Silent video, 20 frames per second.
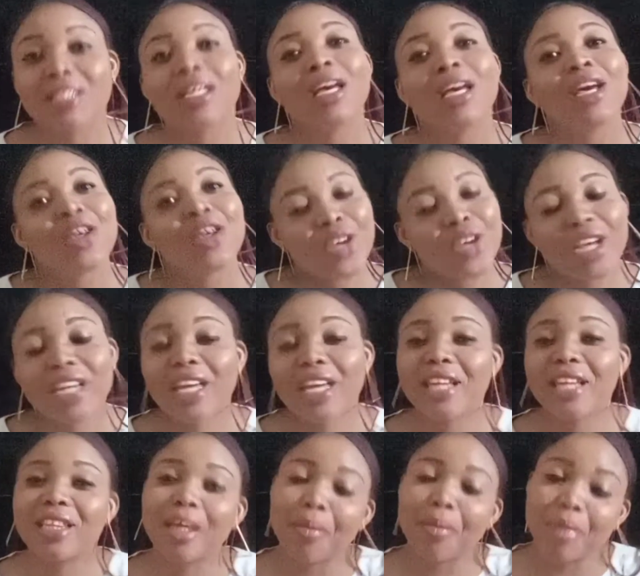you can get
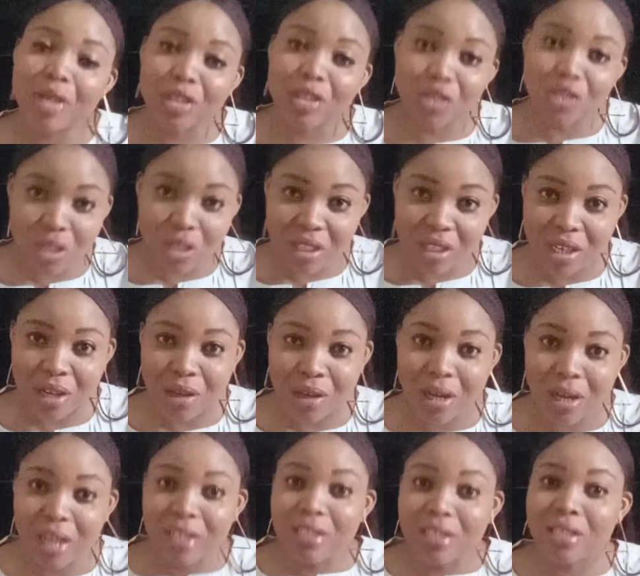them a journal, and
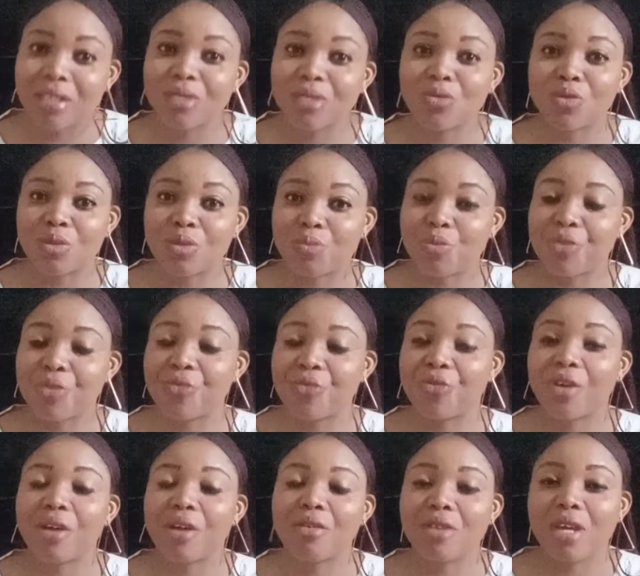this would be
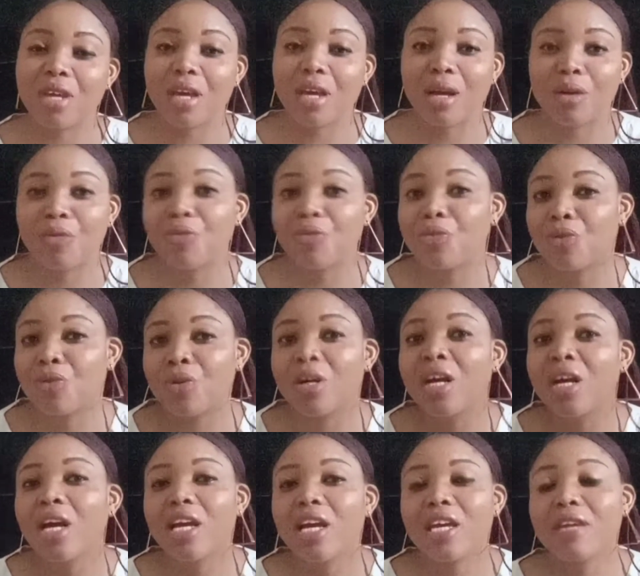very helpful
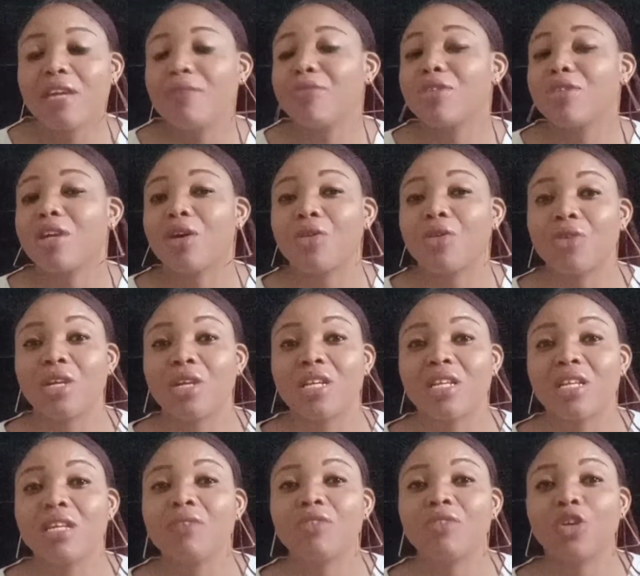if they
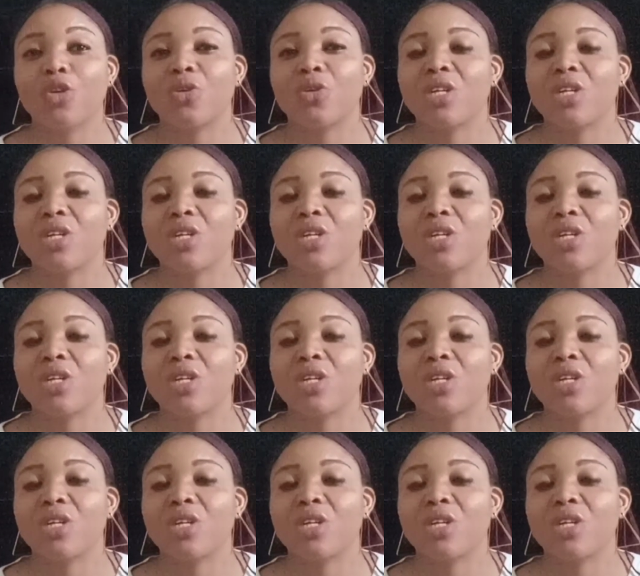already